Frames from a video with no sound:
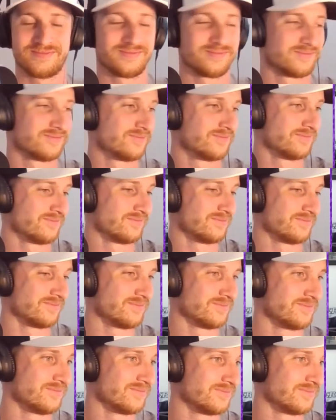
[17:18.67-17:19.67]

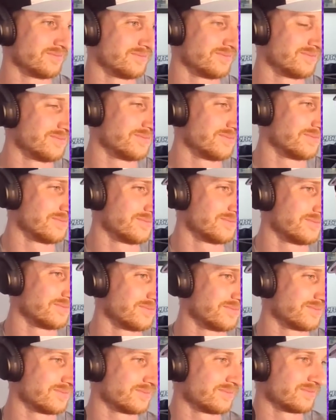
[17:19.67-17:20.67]

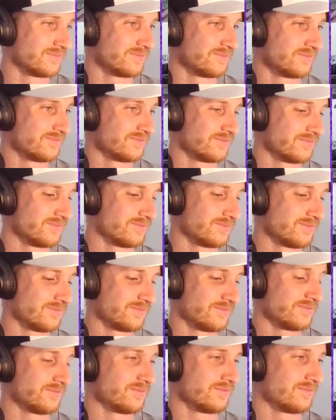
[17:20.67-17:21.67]

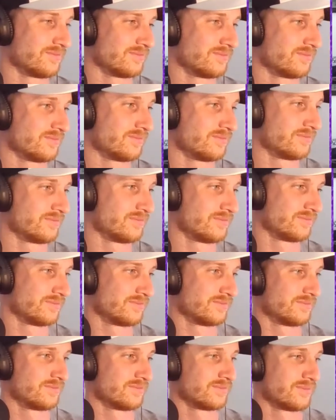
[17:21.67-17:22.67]

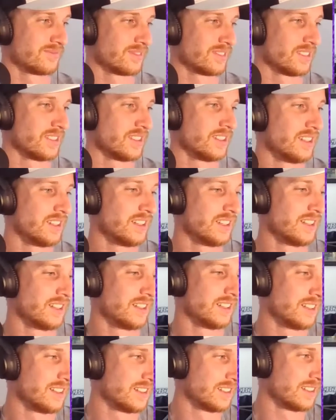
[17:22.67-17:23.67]

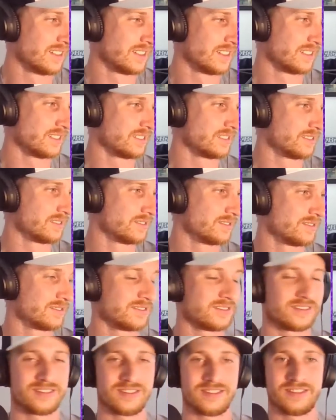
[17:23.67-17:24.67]

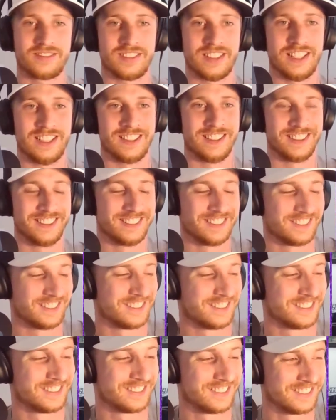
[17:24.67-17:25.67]

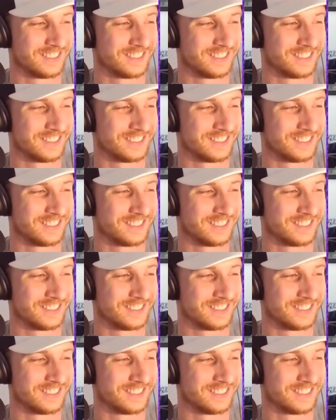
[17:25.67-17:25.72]
(not speaking)